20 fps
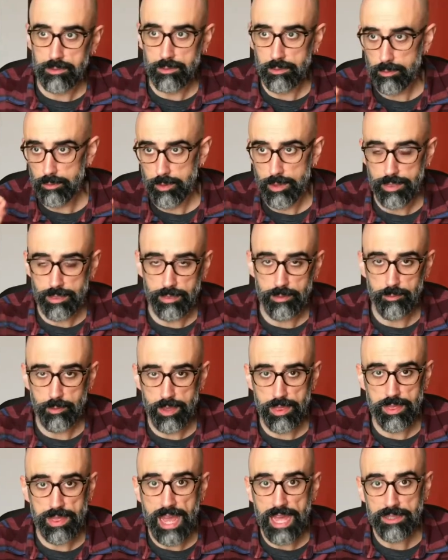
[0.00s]

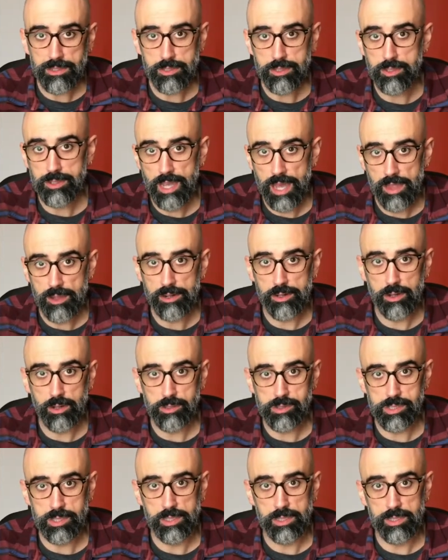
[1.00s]
with that together
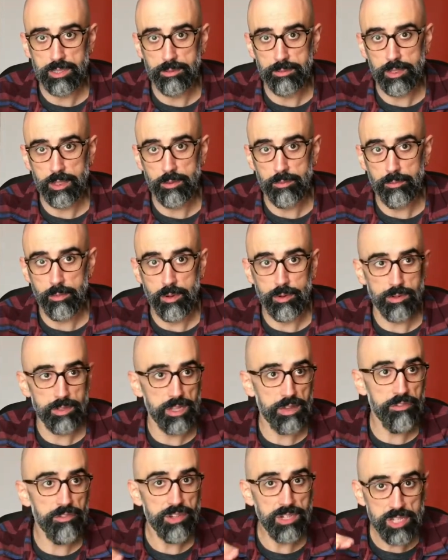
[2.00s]
goes a little bit of more
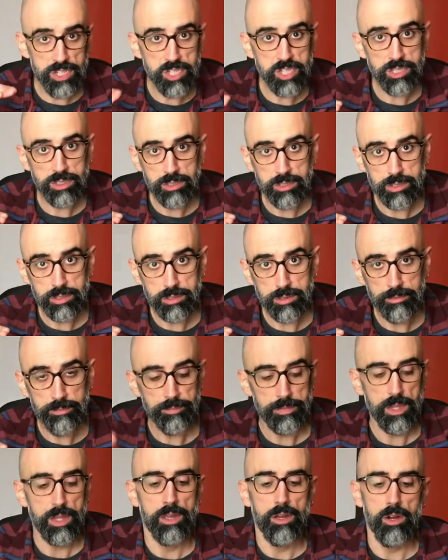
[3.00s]
definition too.